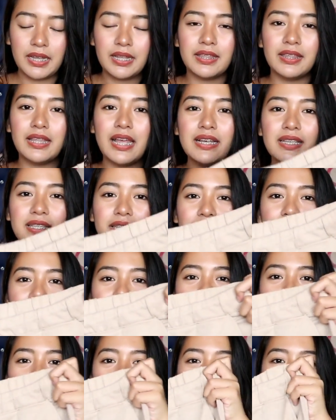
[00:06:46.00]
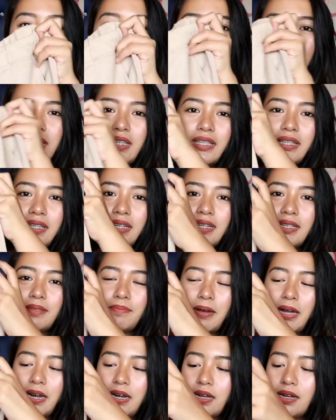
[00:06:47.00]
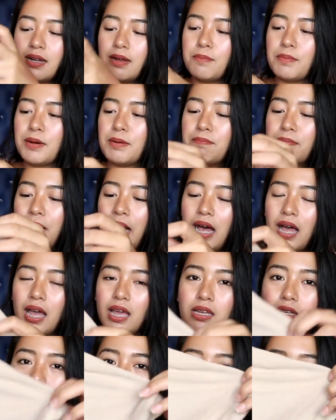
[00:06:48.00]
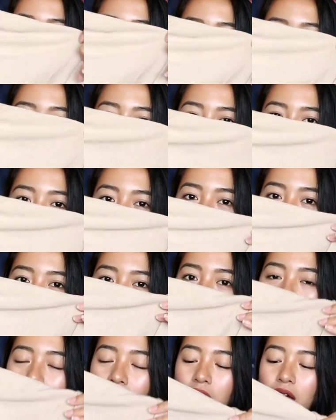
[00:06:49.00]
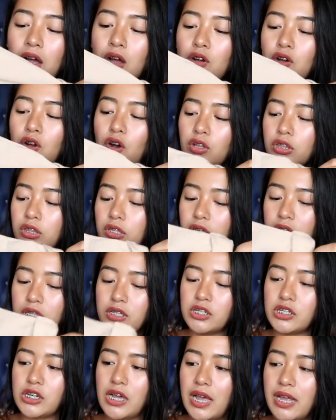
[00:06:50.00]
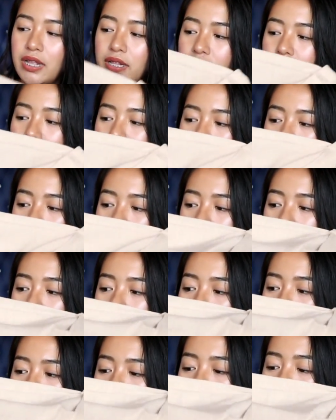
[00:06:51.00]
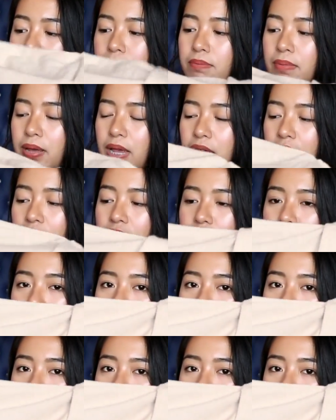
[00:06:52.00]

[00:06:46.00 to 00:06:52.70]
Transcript: Next thing that I got is this parang pambahay shorts na cotton siya. And this is in a color beige.